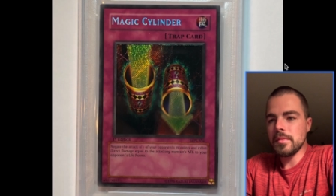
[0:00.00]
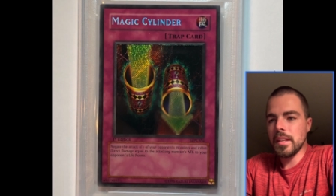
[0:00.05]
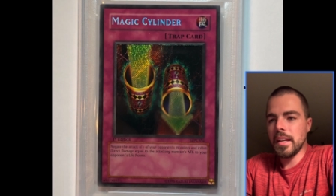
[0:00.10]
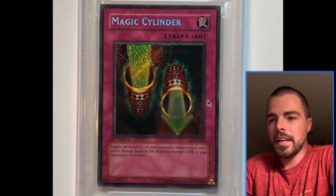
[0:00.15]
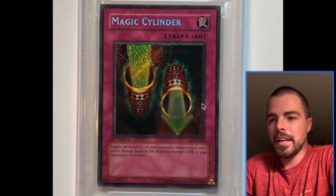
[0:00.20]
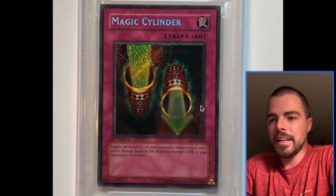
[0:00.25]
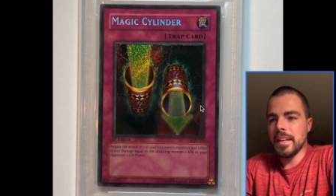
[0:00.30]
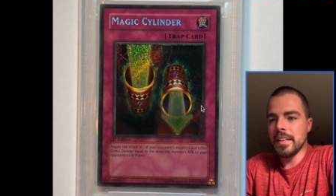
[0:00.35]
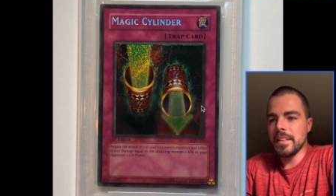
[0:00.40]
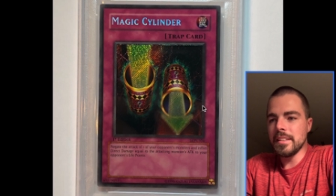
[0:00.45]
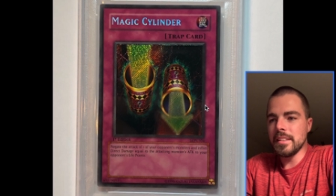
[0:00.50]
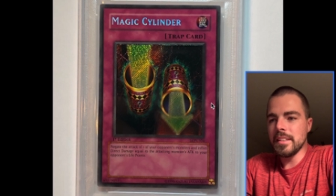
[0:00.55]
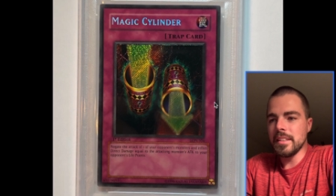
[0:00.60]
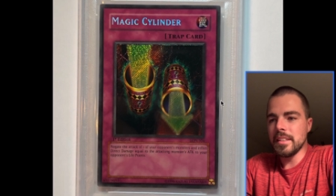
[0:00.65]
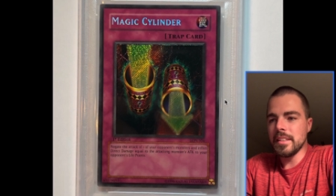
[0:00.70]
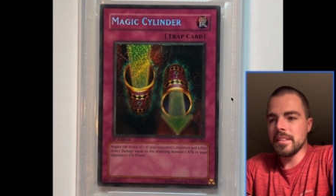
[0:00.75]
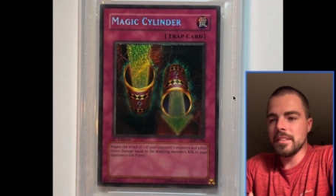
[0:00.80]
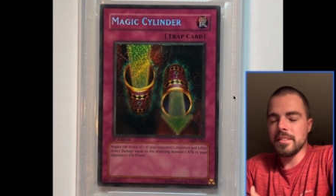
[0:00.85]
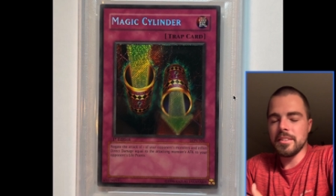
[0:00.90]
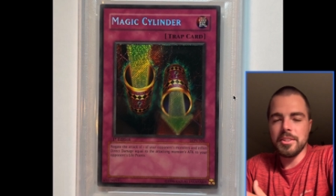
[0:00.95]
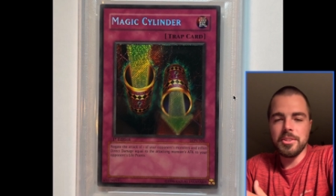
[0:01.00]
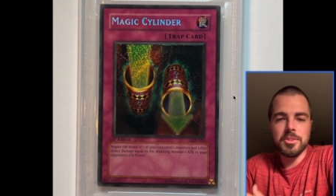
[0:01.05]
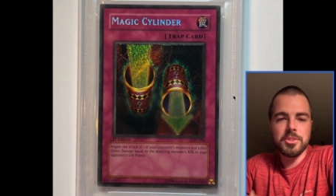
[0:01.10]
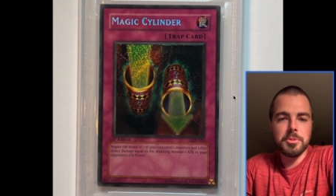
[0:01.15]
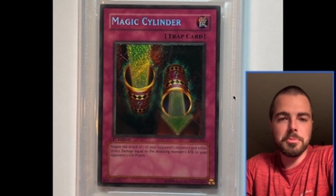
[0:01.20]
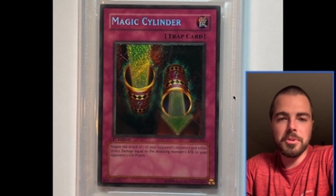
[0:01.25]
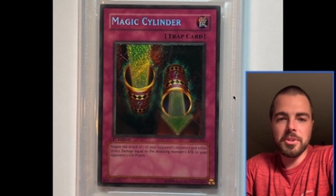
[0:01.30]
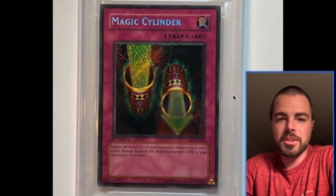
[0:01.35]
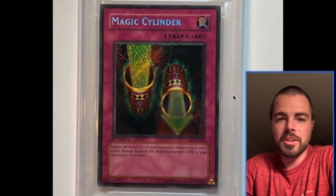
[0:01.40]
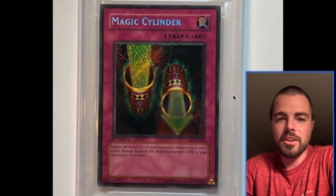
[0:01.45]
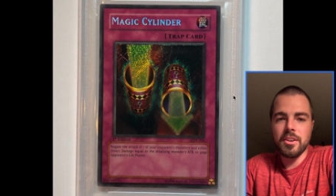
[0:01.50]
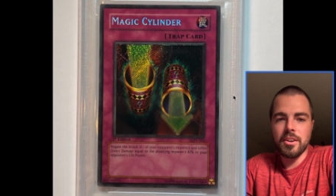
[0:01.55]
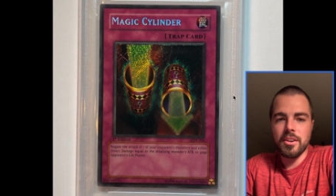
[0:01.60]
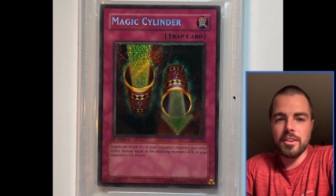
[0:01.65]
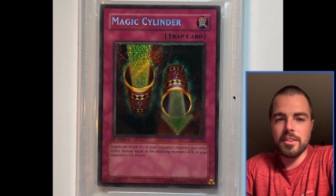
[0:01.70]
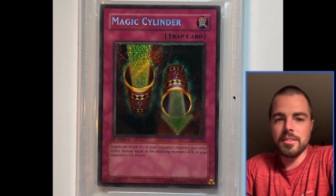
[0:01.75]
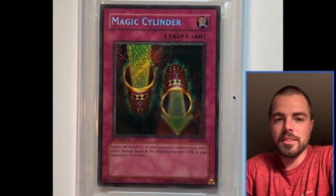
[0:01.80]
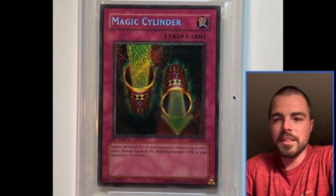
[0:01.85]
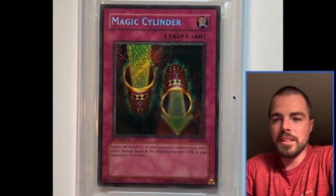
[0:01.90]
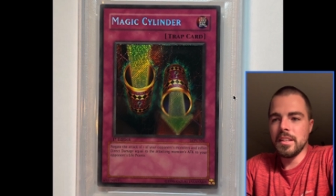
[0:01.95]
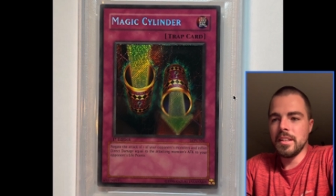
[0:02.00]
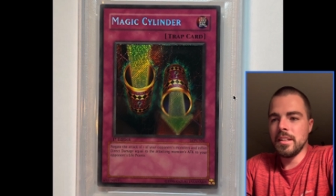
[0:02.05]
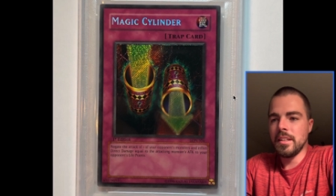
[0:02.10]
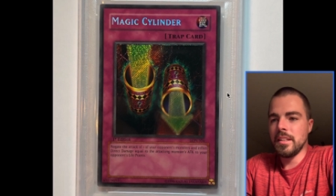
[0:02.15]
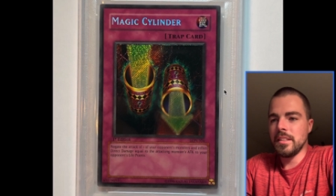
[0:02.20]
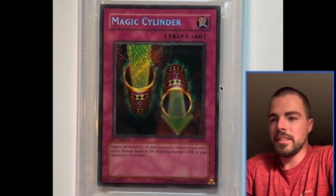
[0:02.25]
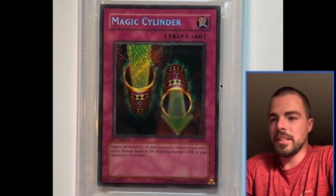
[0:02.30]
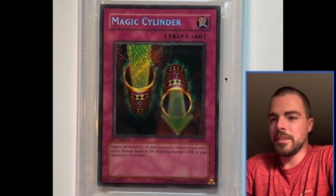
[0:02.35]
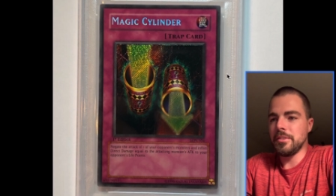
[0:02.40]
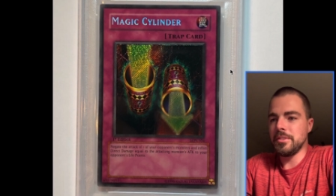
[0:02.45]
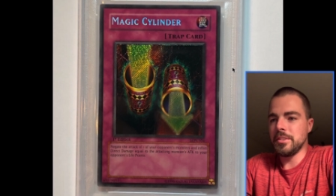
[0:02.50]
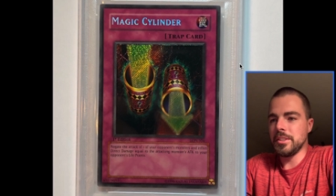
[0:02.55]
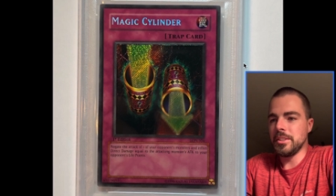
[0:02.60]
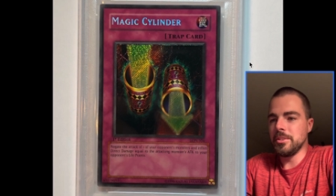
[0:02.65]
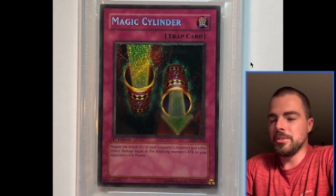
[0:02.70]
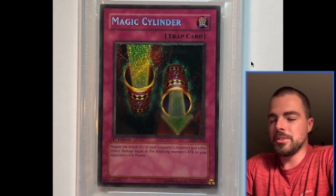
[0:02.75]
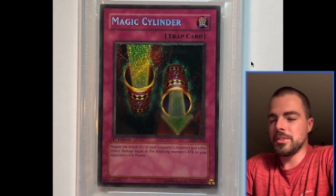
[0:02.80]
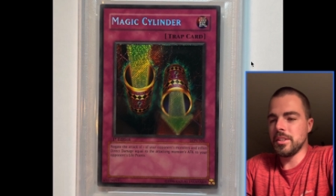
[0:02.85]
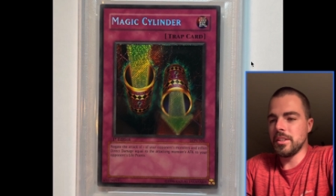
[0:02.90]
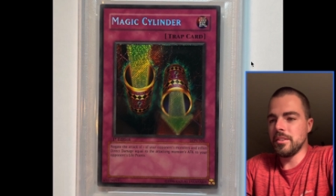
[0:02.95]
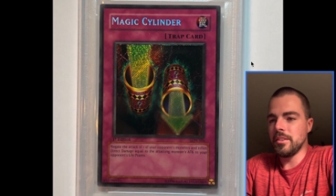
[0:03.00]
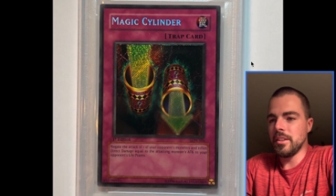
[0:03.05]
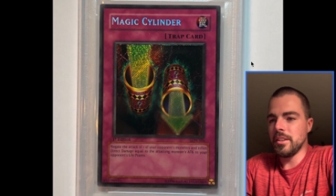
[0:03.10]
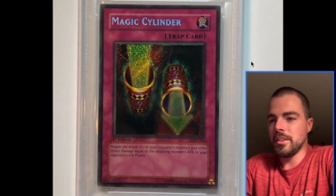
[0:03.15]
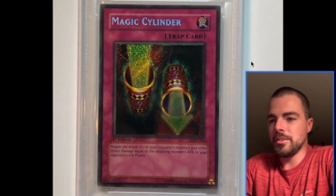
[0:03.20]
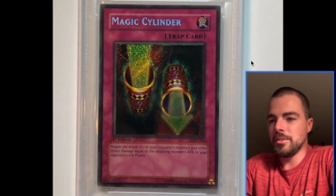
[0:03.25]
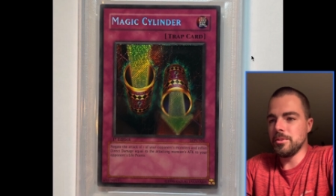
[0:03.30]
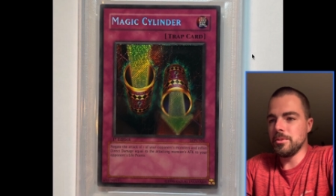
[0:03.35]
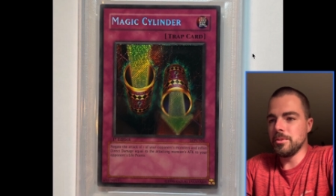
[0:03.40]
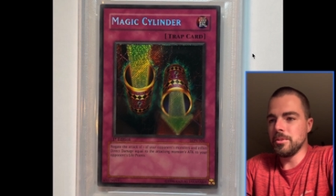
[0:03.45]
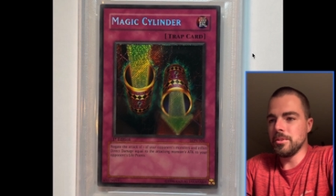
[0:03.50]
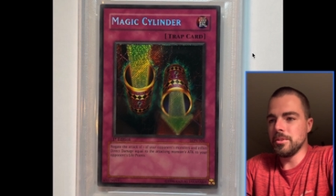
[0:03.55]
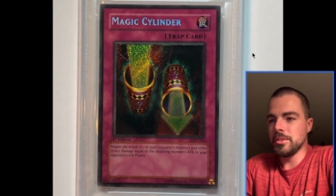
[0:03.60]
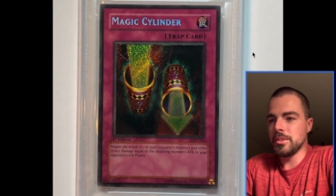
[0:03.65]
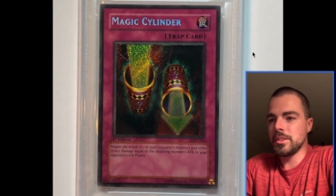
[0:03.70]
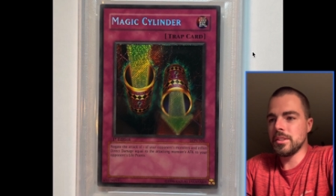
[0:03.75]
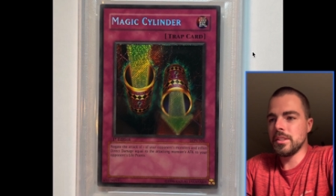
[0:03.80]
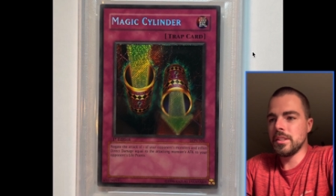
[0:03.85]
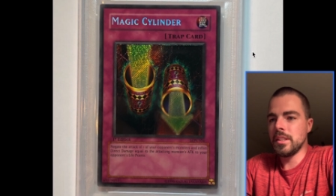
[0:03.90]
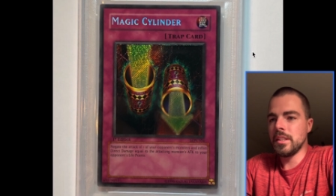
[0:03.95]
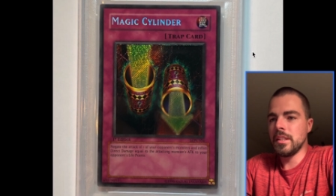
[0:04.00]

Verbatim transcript: And uh, usable card, definitely used in a lot of duels,